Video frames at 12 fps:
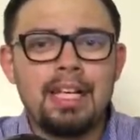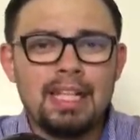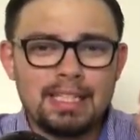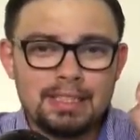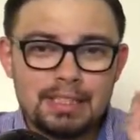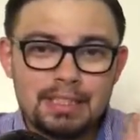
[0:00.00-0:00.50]

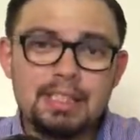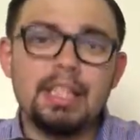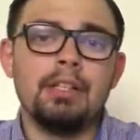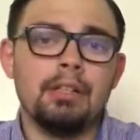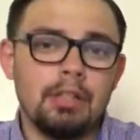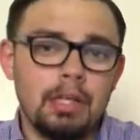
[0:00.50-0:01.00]
is
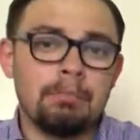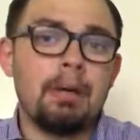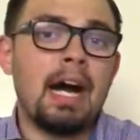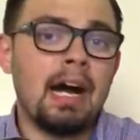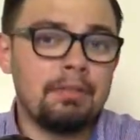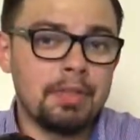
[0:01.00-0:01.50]
still in
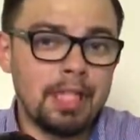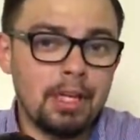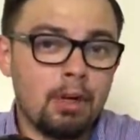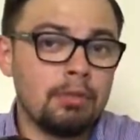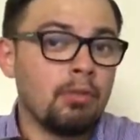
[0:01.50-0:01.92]
poverty or